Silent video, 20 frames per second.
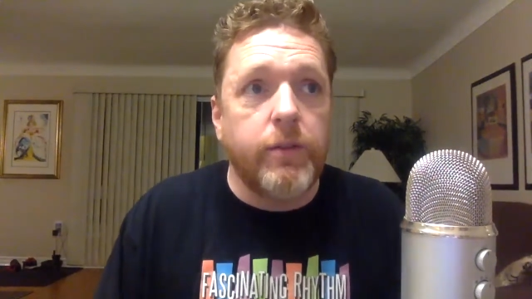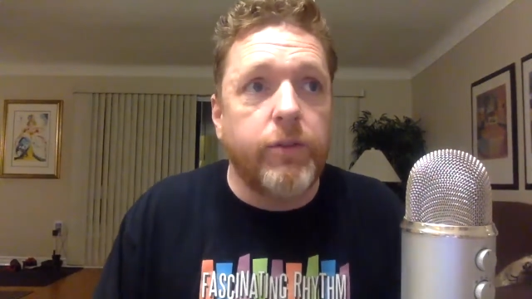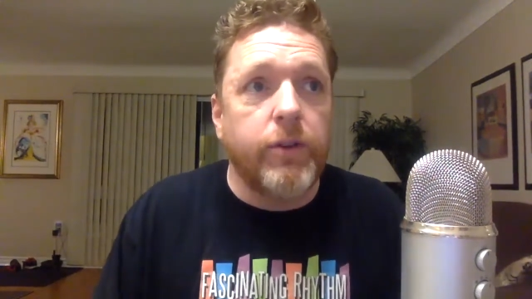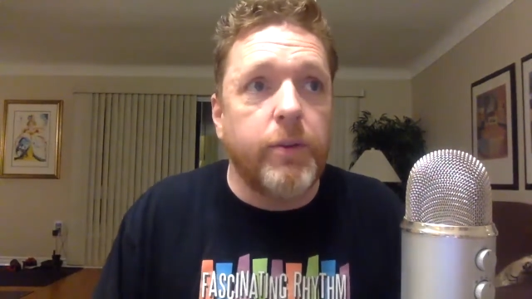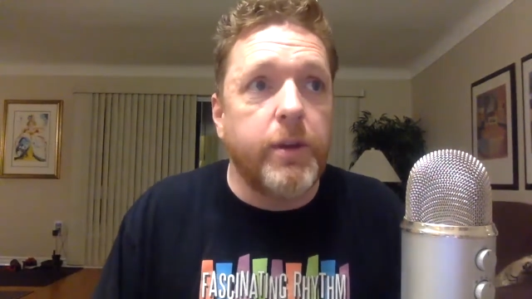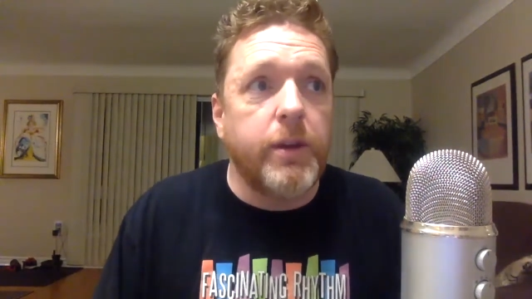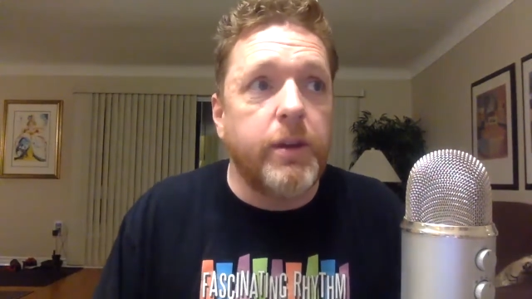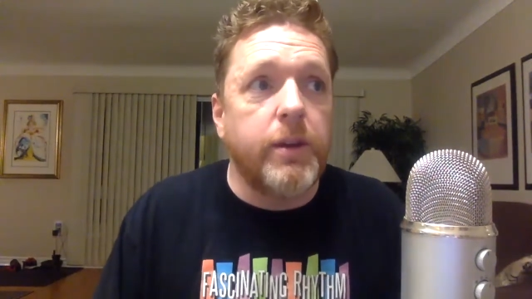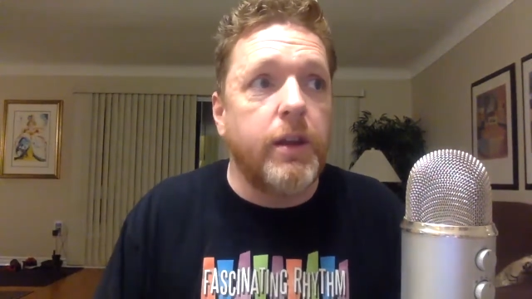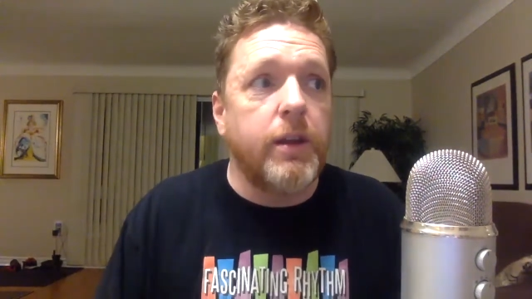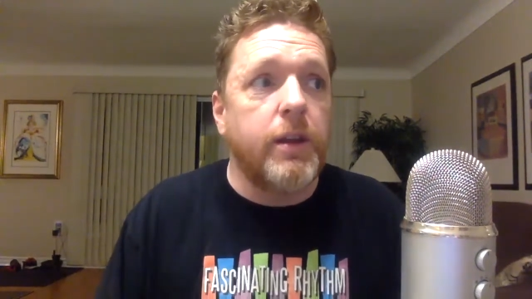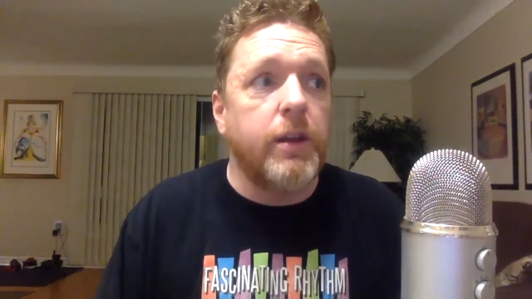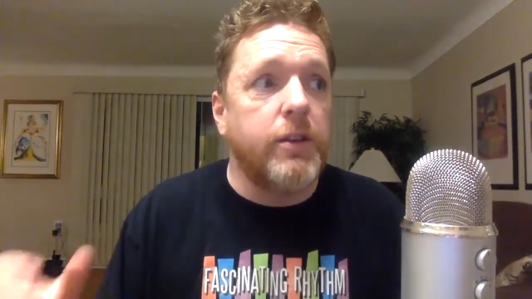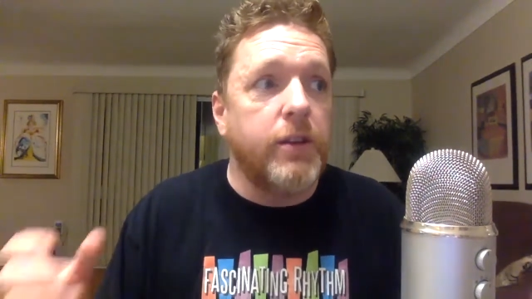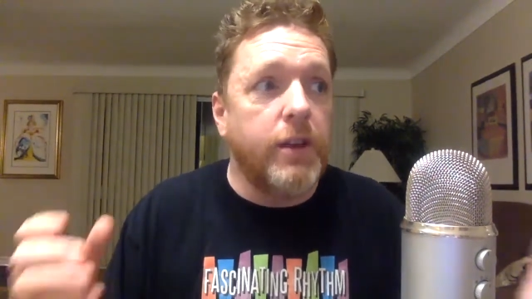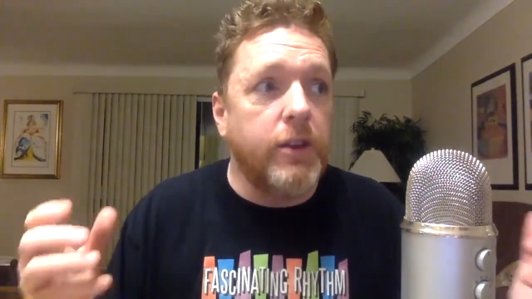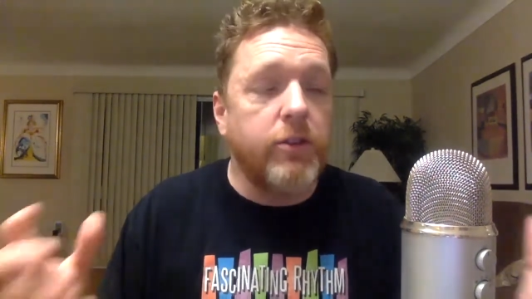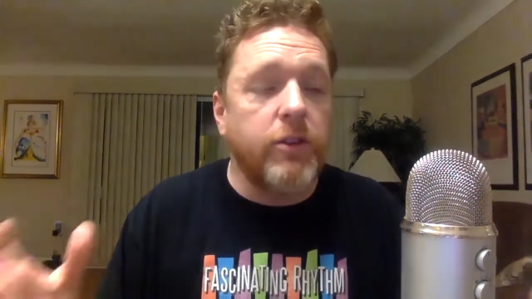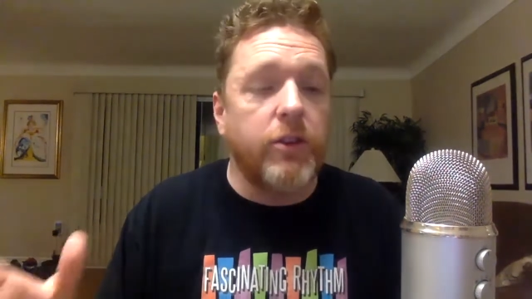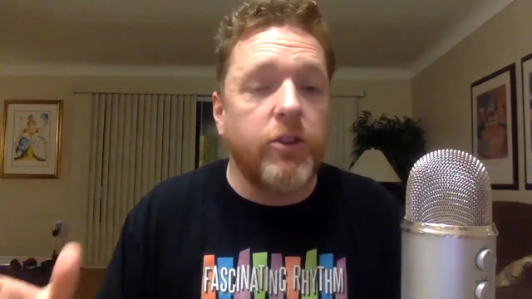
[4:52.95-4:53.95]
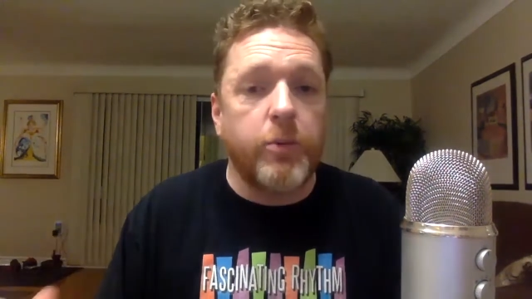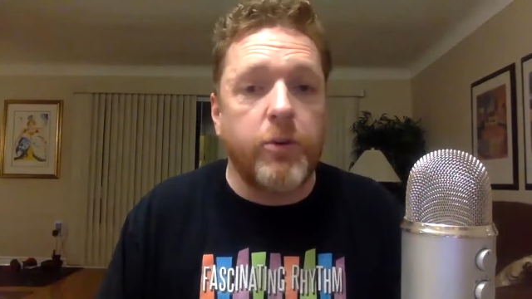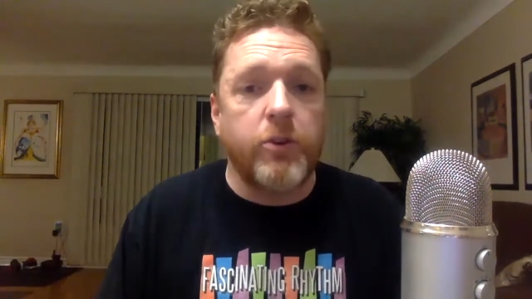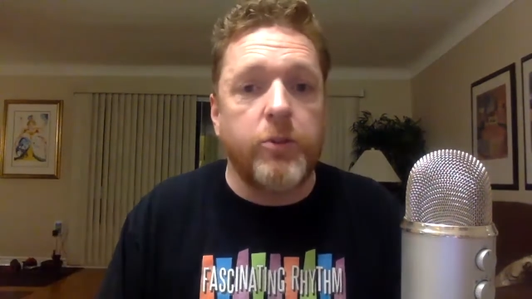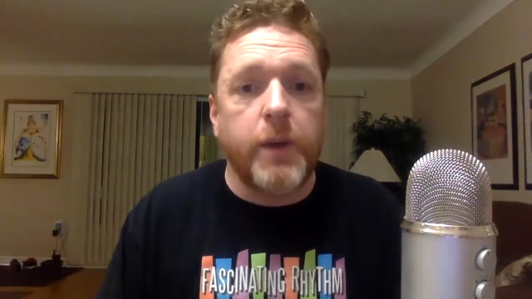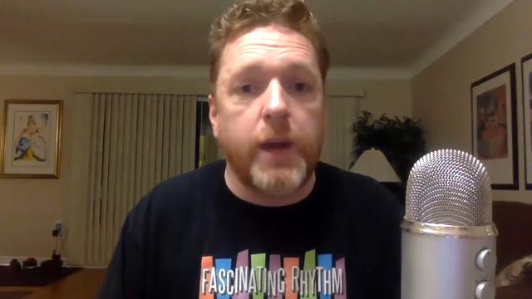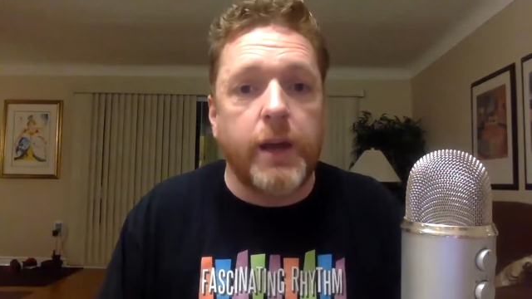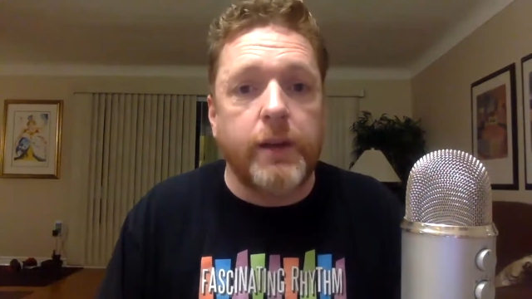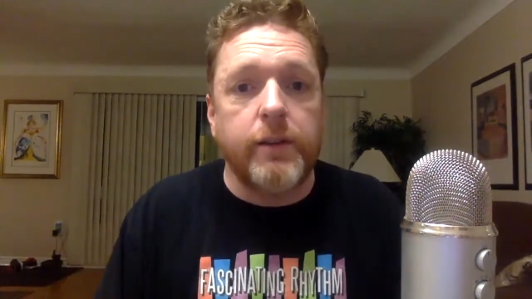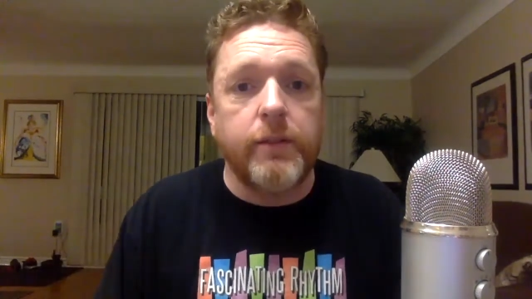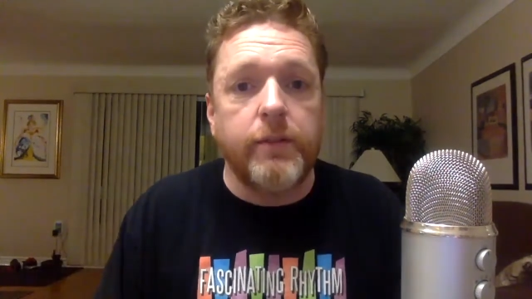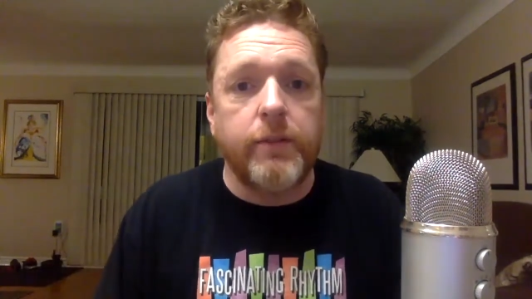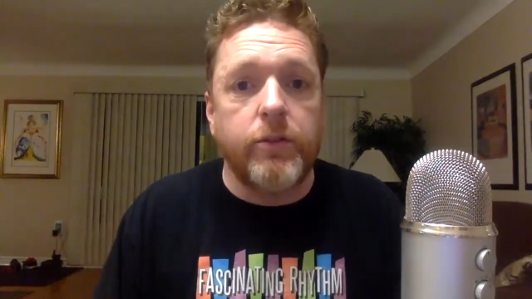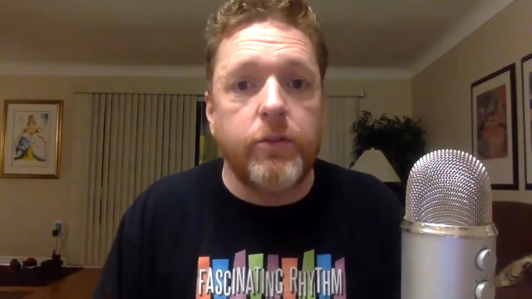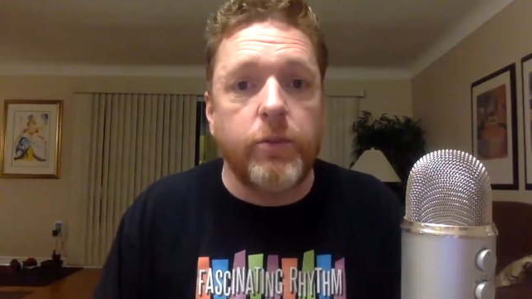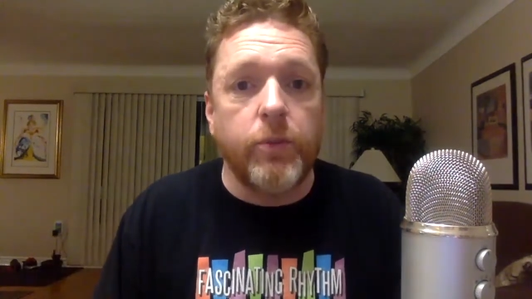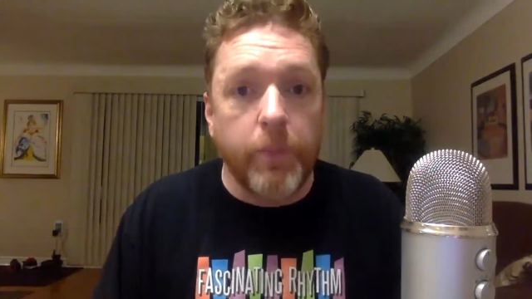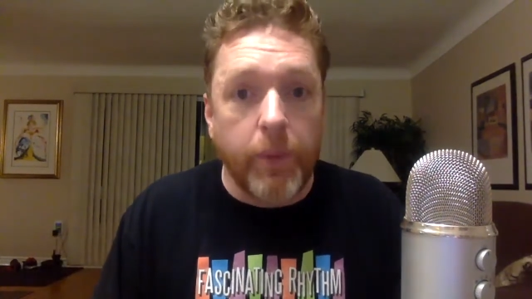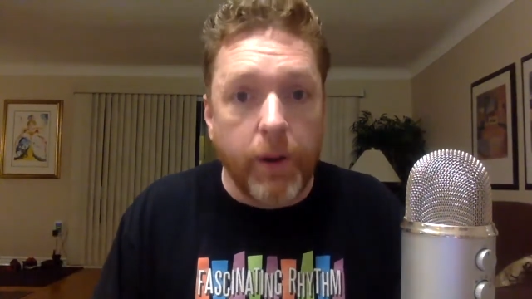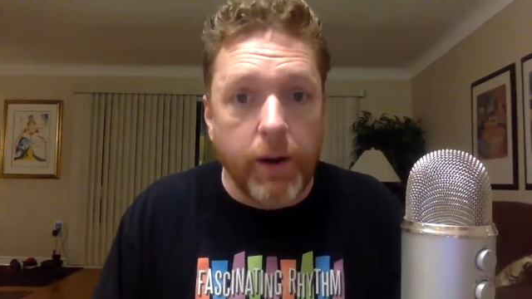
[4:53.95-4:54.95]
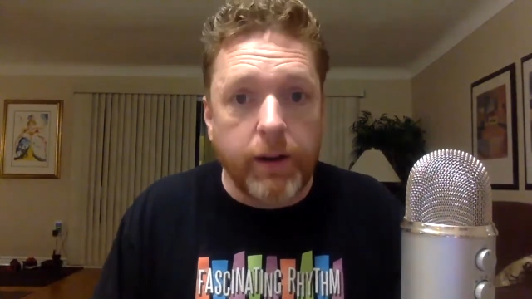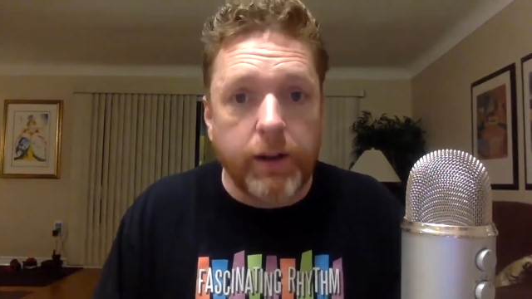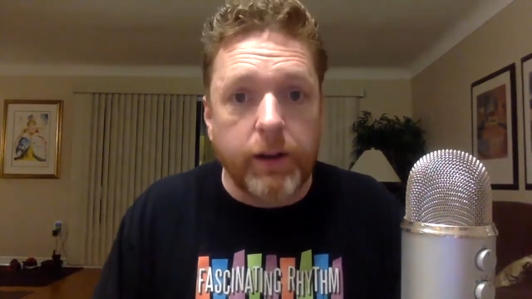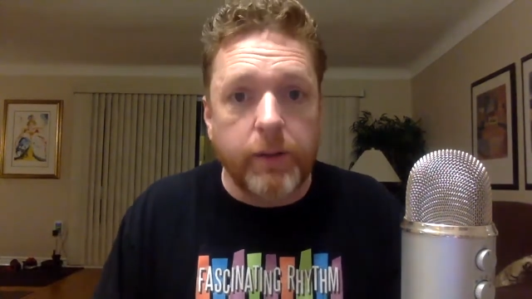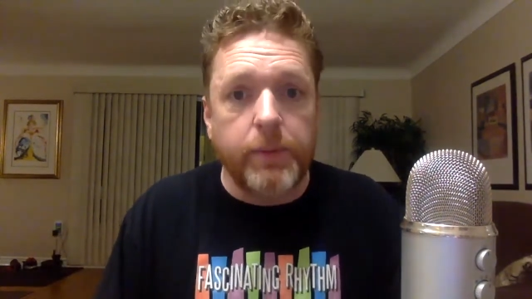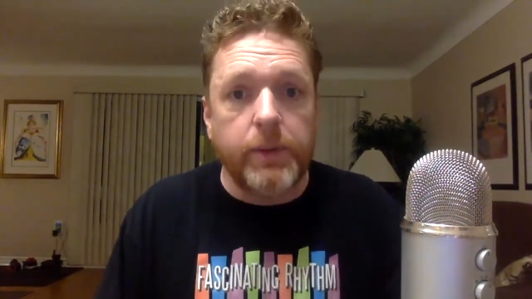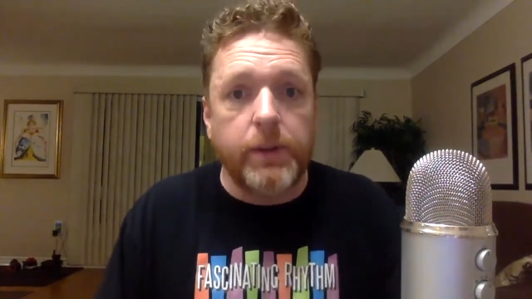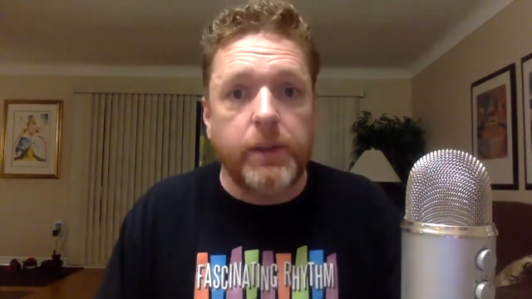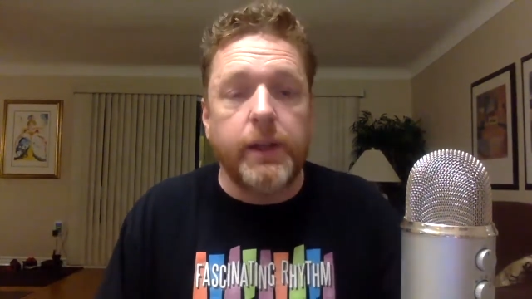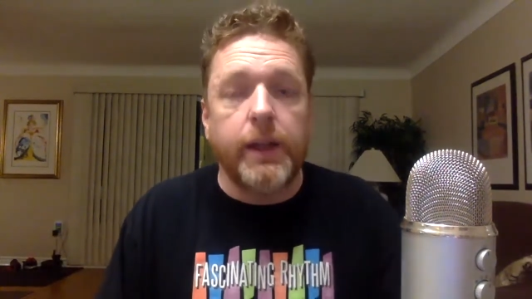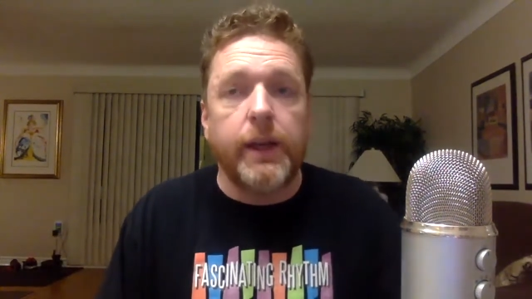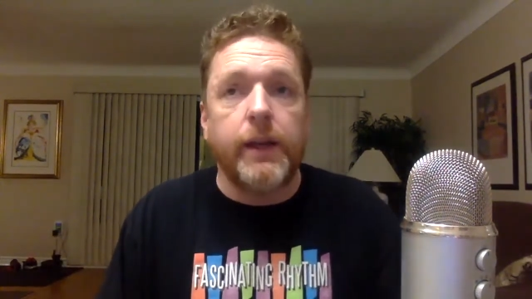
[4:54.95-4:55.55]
from an indigenous perspective is remarkable,